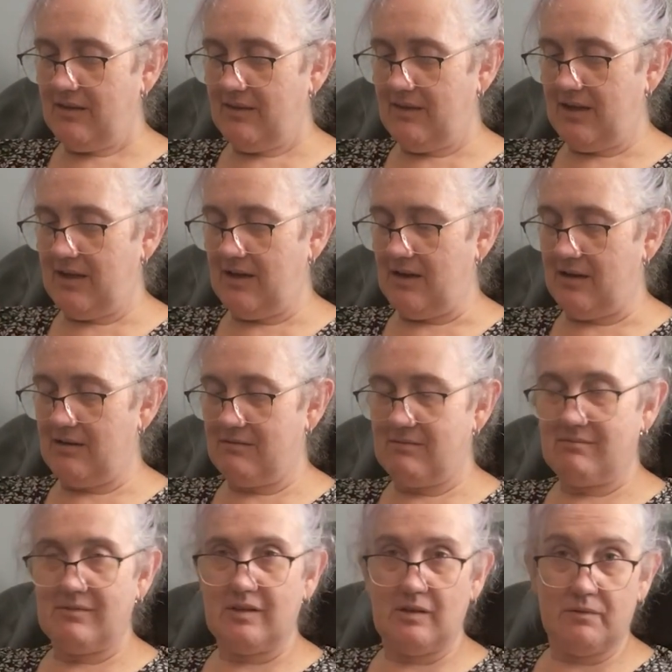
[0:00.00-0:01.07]
that
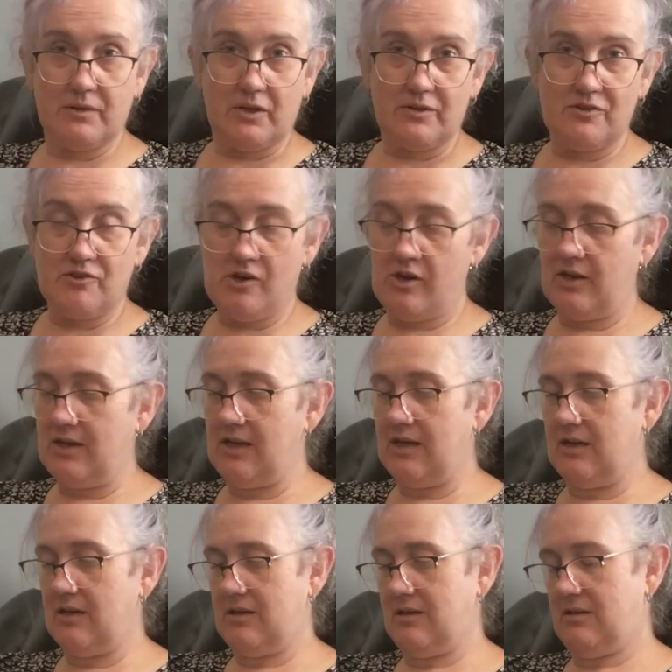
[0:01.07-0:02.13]
you've got a
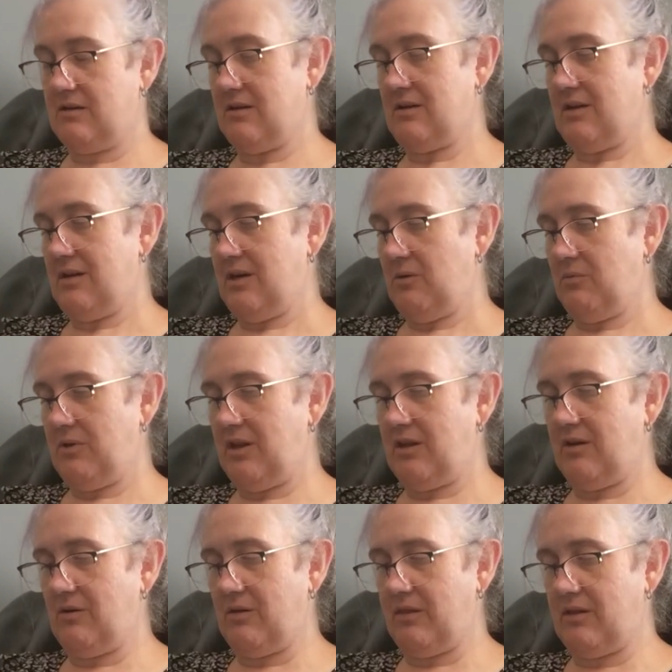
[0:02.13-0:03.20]
journey with
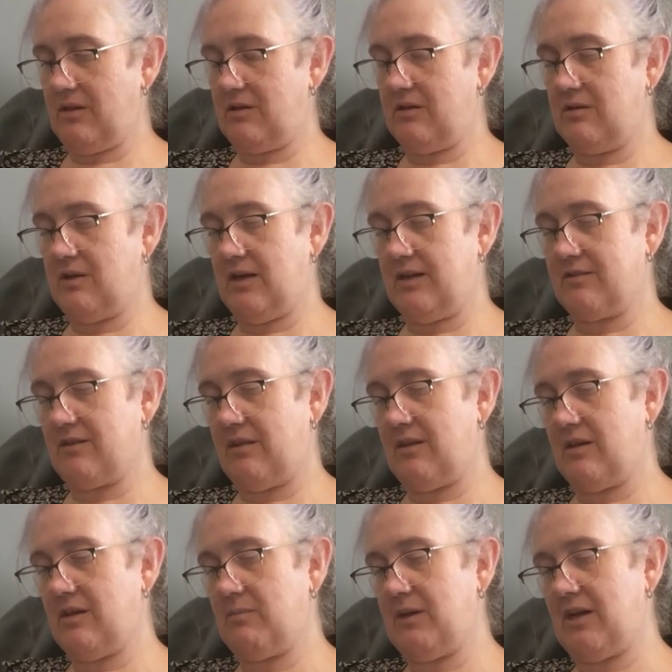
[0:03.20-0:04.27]
health that you'd like to
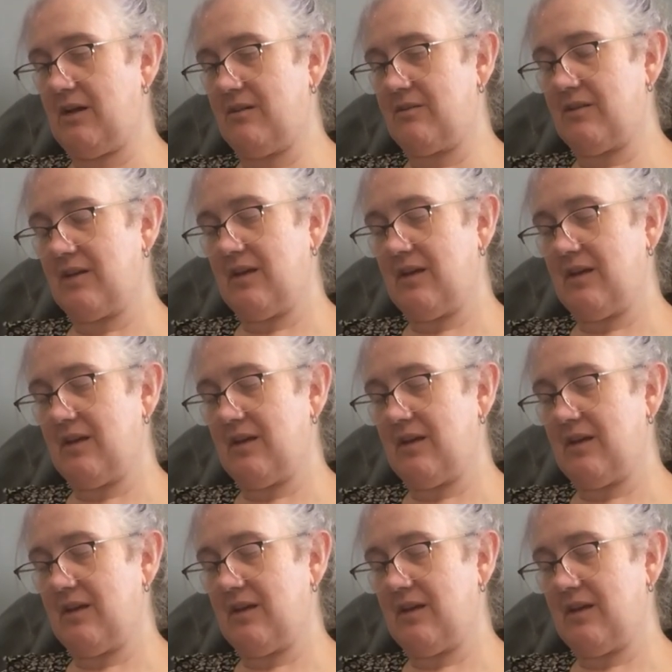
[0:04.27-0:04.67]
think about.